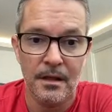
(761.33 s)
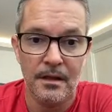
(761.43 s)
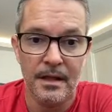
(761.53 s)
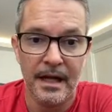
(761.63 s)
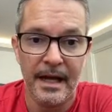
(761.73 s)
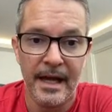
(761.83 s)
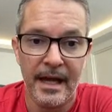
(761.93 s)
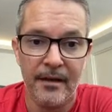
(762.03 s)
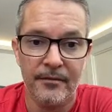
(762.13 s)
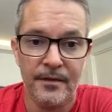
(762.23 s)
Then I
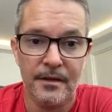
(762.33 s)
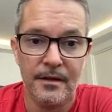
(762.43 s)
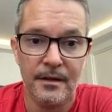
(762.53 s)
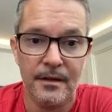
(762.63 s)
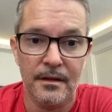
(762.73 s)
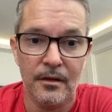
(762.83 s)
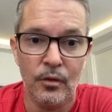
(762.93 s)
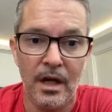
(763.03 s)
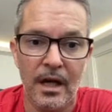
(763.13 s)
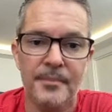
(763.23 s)
have,
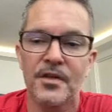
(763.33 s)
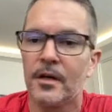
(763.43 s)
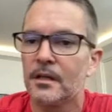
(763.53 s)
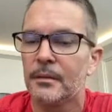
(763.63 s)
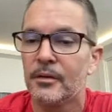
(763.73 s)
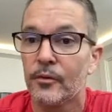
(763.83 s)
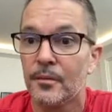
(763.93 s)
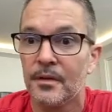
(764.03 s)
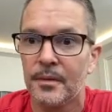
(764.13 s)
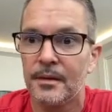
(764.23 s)
I'm sorry, let
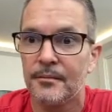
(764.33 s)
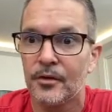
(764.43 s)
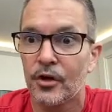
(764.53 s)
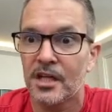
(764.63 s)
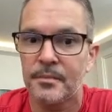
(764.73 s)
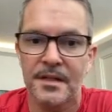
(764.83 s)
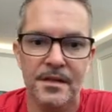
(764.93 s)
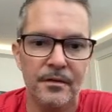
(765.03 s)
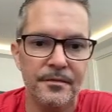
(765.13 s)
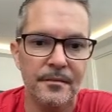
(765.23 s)
me correct
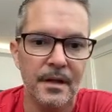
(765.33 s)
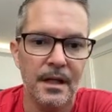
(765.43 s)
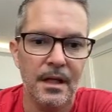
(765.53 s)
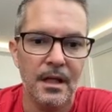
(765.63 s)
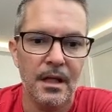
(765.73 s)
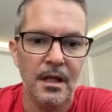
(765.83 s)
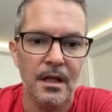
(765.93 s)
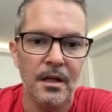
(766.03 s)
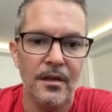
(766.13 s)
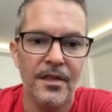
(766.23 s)
myself.
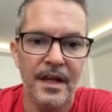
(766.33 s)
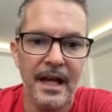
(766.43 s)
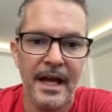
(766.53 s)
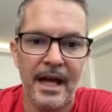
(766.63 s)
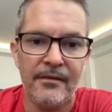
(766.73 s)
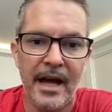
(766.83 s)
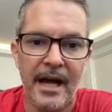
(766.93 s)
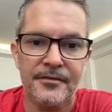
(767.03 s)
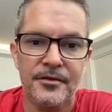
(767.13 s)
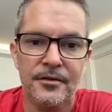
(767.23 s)
Then I have,
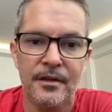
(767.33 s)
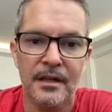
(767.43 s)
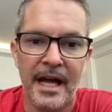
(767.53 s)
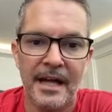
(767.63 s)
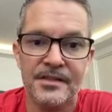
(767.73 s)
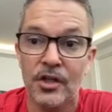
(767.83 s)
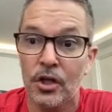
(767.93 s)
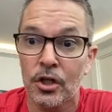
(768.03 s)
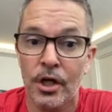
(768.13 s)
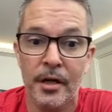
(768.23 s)
after the last
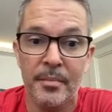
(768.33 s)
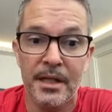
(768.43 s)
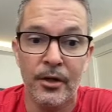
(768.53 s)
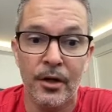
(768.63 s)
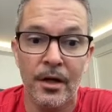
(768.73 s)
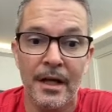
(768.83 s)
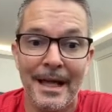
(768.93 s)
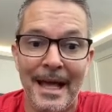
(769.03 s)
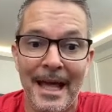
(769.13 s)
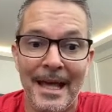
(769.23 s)
R in Peter,
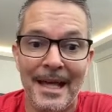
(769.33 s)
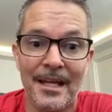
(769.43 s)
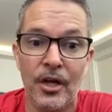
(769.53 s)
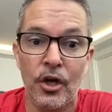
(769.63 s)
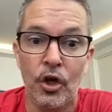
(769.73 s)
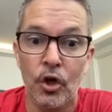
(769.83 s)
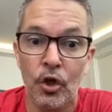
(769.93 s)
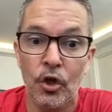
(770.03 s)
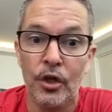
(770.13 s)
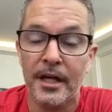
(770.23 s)
a
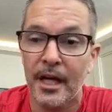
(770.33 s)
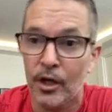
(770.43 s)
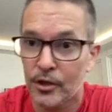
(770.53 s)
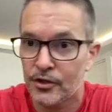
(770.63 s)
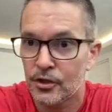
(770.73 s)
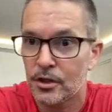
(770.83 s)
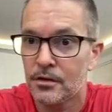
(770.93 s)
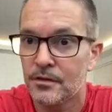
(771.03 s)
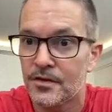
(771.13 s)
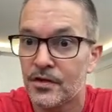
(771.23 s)
null character,
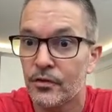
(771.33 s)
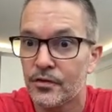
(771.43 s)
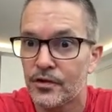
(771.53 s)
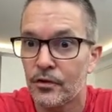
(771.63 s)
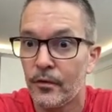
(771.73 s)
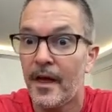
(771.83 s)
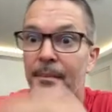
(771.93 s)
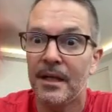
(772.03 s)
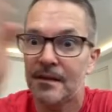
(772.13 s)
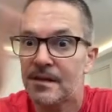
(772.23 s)
00. That
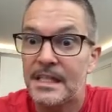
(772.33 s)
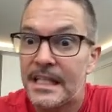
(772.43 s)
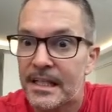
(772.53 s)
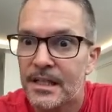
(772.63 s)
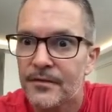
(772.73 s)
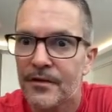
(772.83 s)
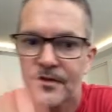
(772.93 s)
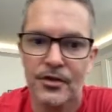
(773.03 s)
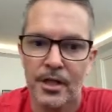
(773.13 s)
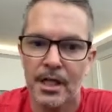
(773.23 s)
means the end of the
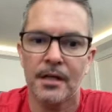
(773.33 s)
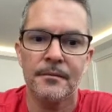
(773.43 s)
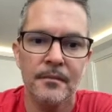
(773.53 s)
string.